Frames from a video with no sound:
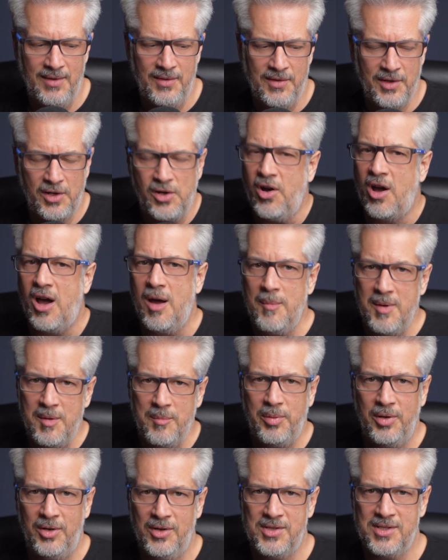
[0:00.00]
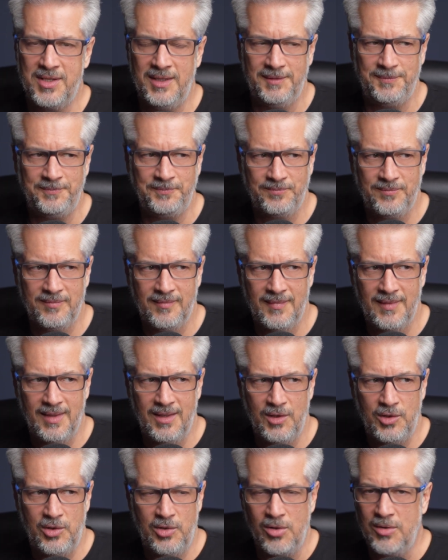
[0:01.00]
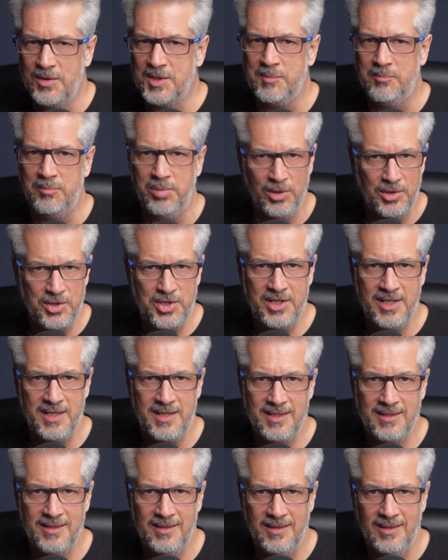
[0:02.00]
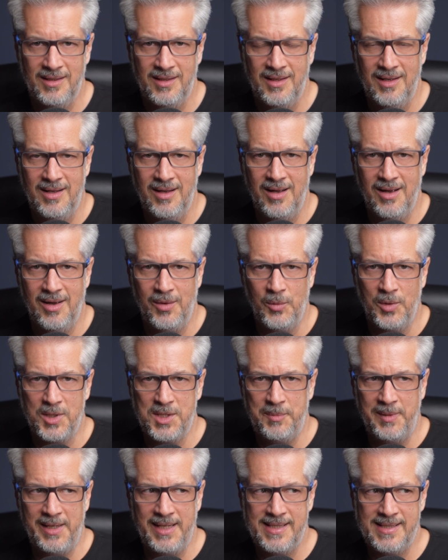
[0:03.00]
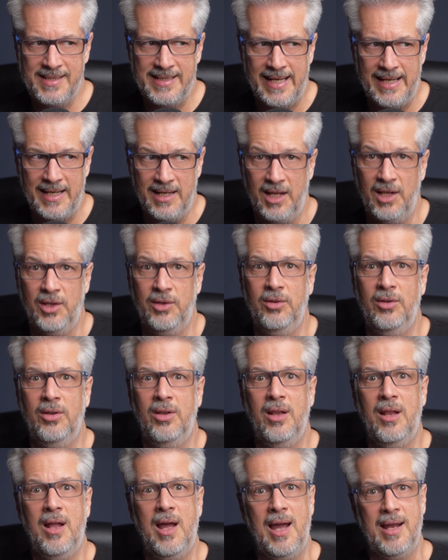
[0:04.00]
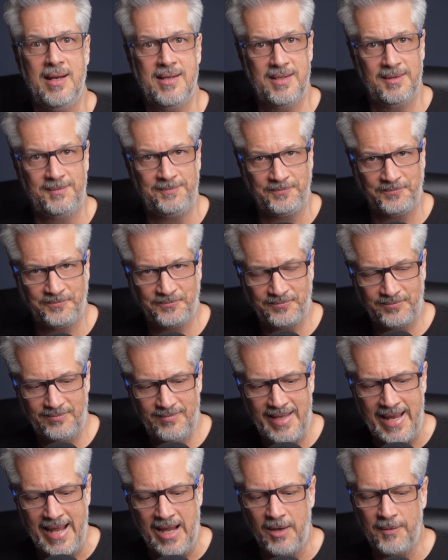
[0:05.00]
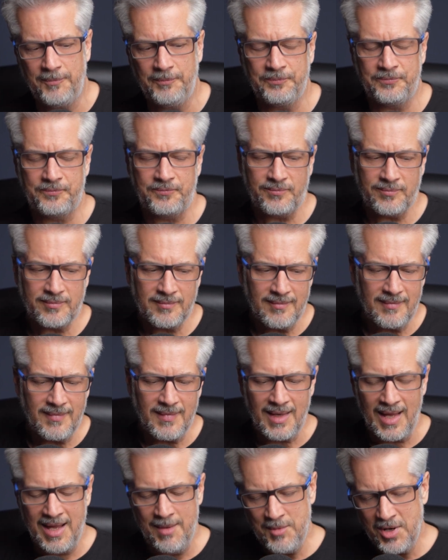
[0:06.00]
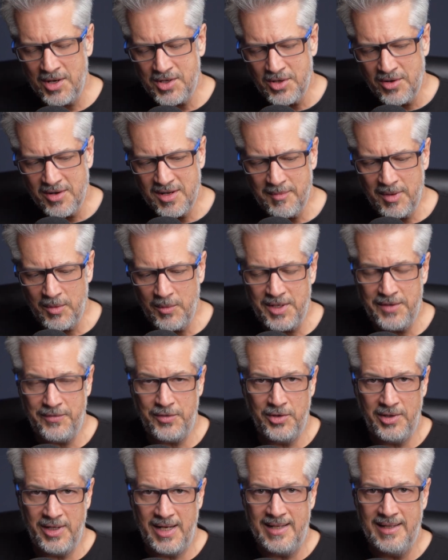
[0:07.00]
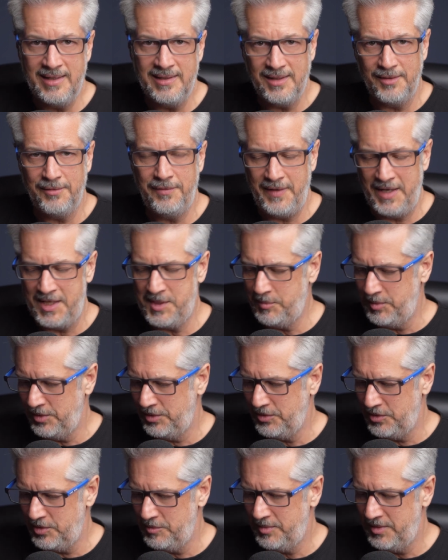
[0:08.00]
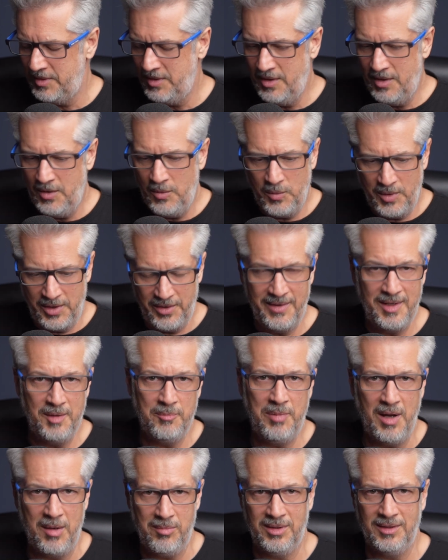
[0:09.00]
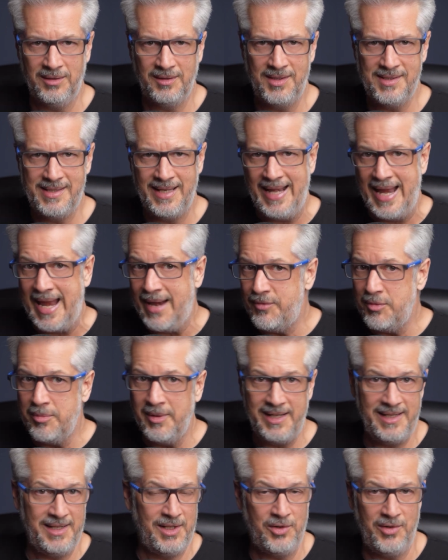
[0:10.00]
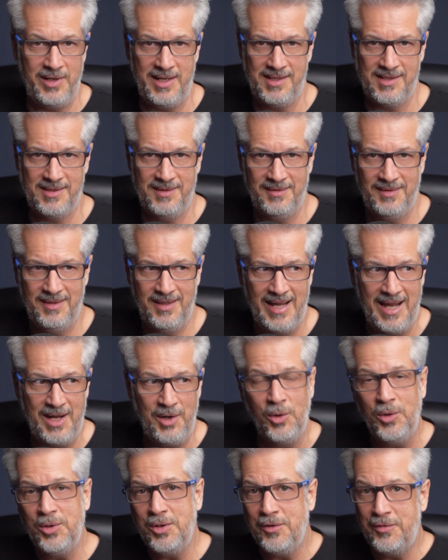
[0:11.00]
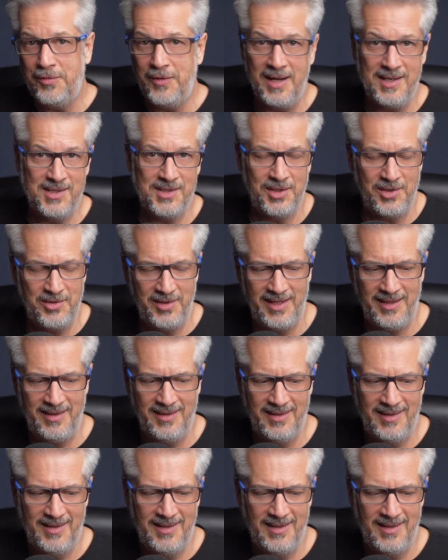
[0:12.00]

The common person calls bullshit on what's being said a lot. Now, I'm not talking about if you're in a little Facebook group where you're in a bubble, because then everybody agrees and all your friends agree.